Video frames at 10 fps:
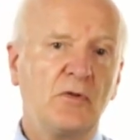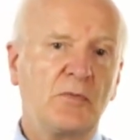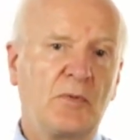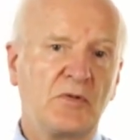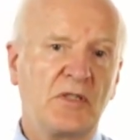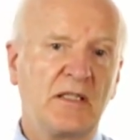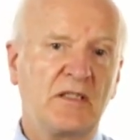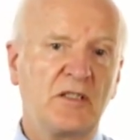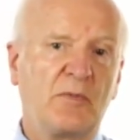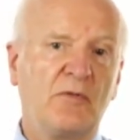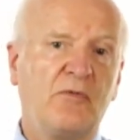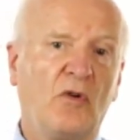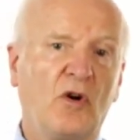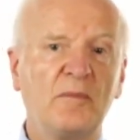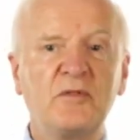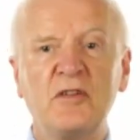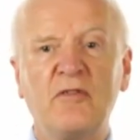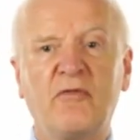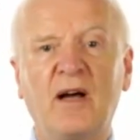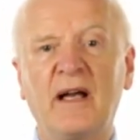Those processes performed
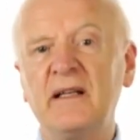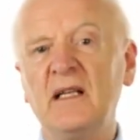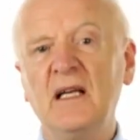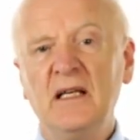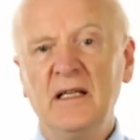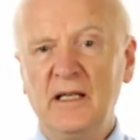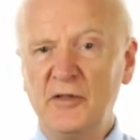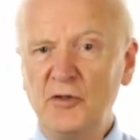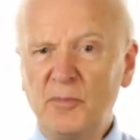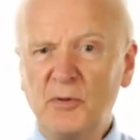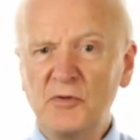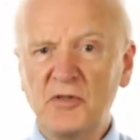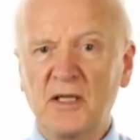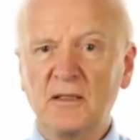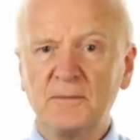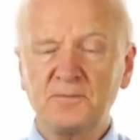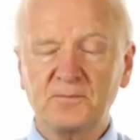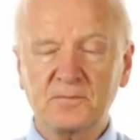to define a new project